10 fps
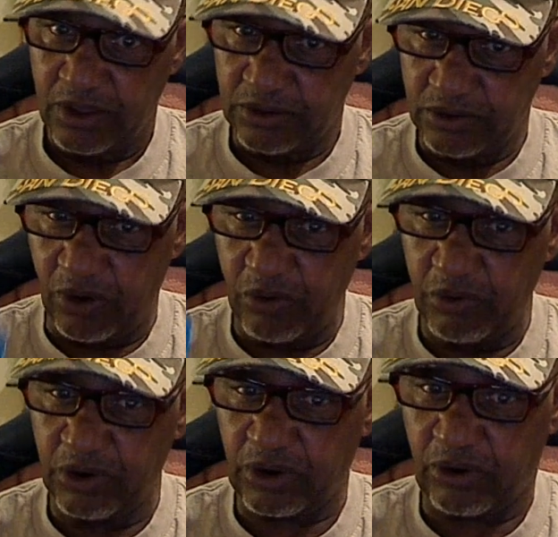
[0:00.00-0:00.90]
You don't
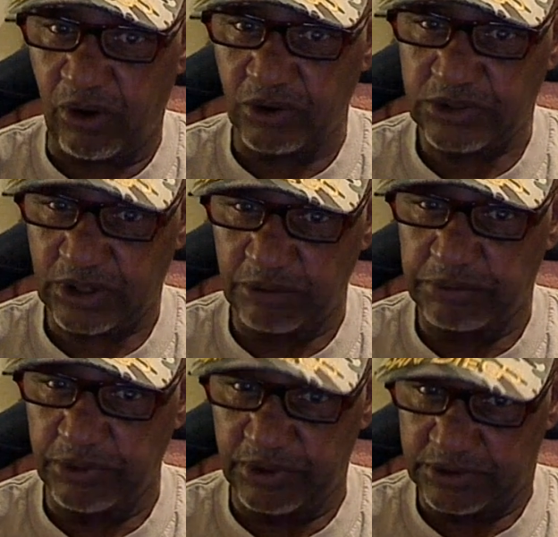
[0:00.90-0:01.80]
want to cross a
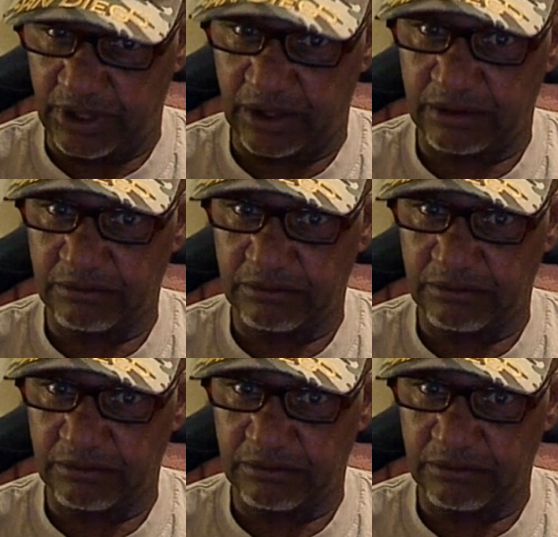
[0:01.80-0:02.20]
computer tech.